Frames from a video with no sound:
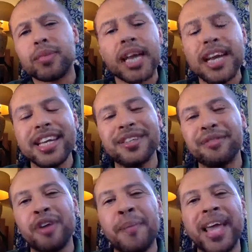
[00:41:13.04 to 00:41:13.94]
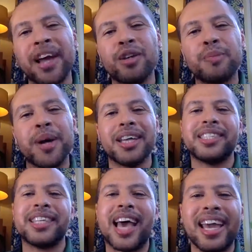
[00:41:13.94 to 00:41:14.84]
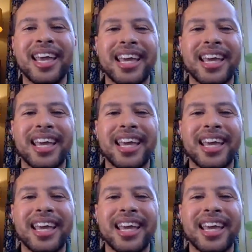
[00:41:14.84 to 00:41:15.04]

it isn't flamingos per se,